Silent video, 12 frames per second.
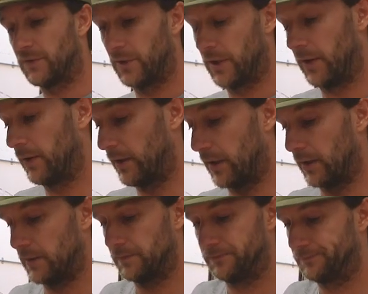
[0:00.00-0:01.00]
for another day.
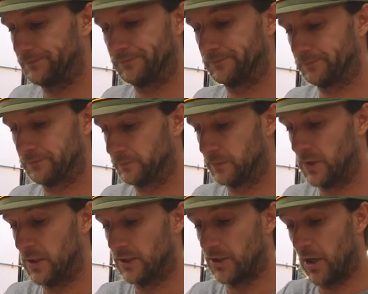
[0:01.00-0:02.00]

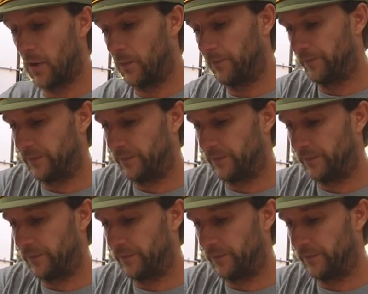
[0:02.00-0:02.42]
So,